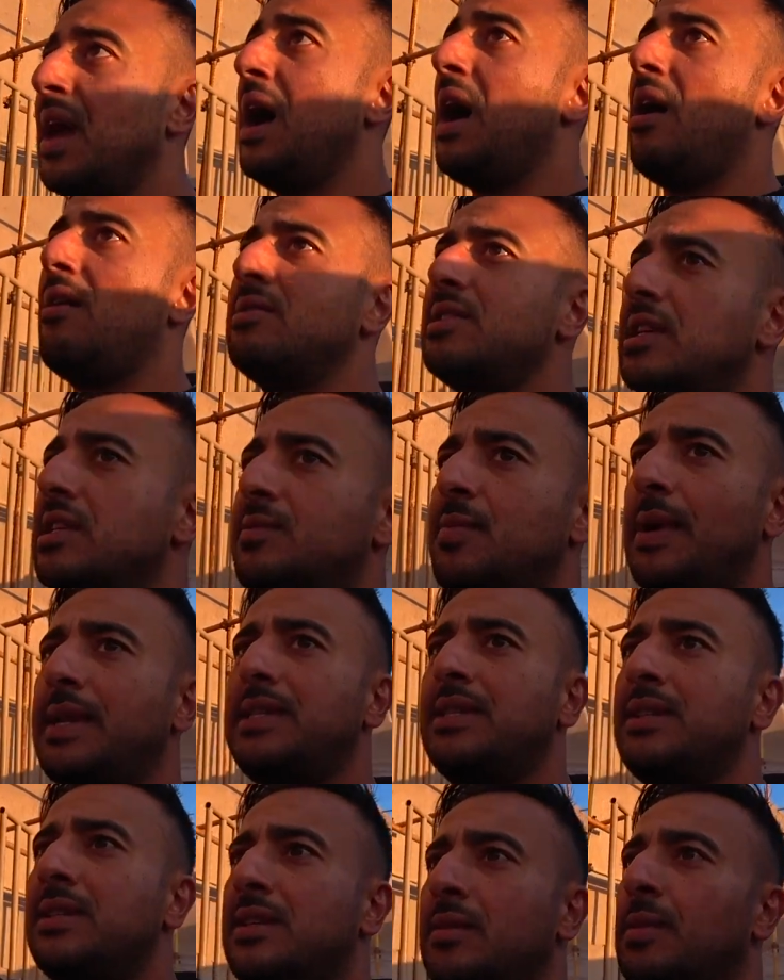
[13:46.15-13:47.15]
I was
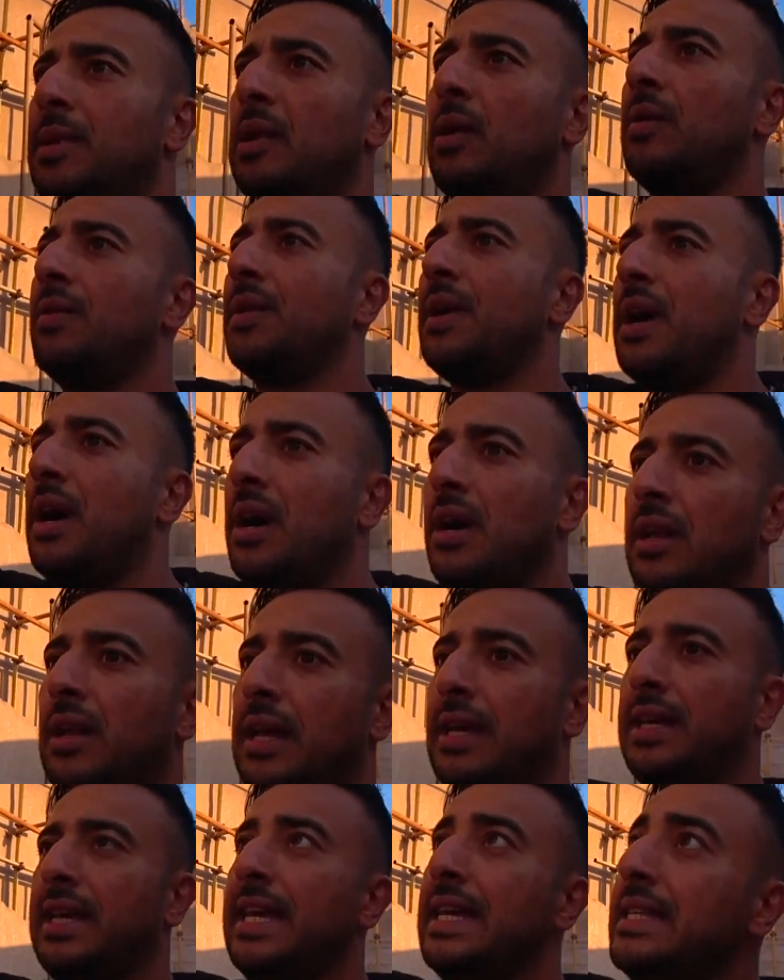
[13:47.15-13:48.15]
expecting to be on the,
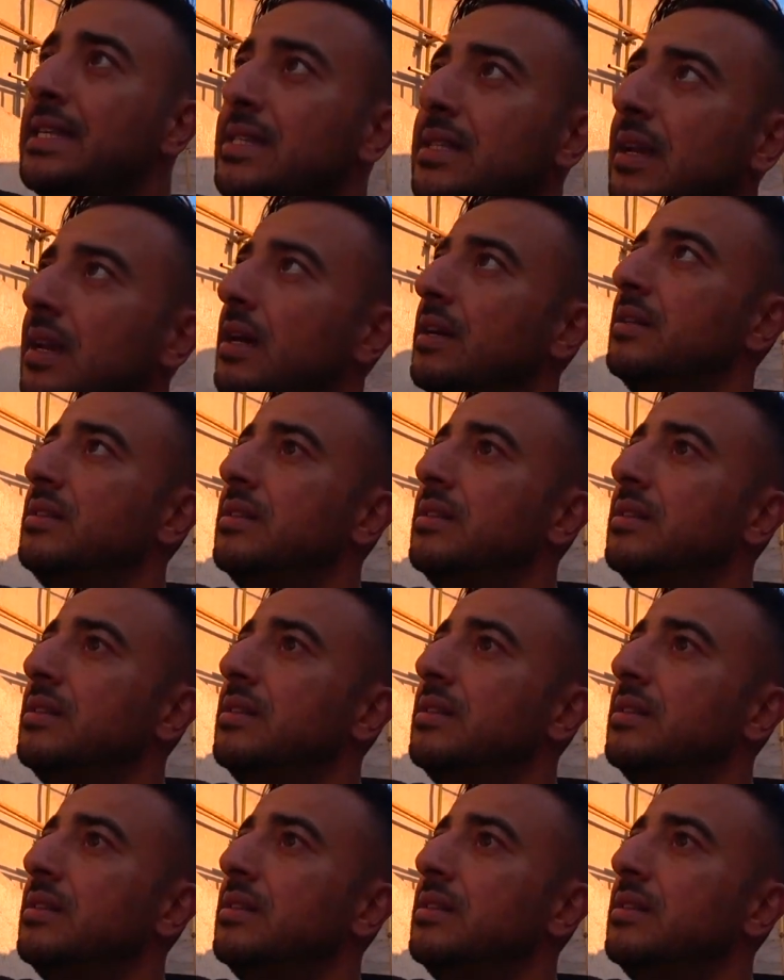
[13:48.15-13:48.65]
like, inside,